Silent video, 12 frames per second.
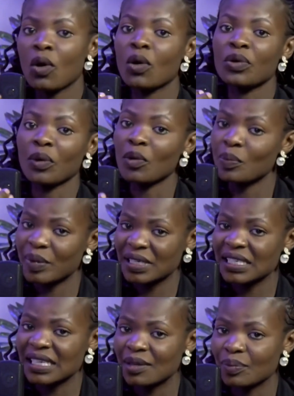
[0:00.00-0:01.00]
or your own
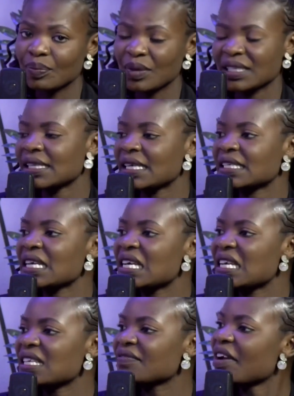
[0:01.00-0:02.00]
personal business,
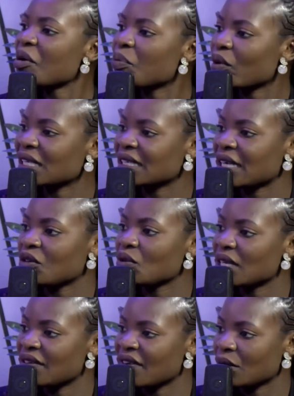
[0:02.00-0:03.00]
it's very important that
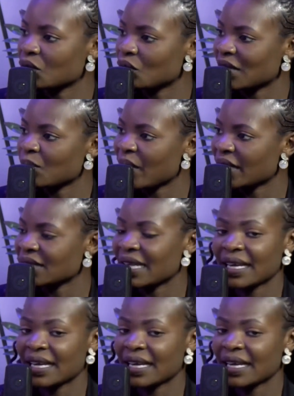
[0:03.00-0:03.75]
you give out respect.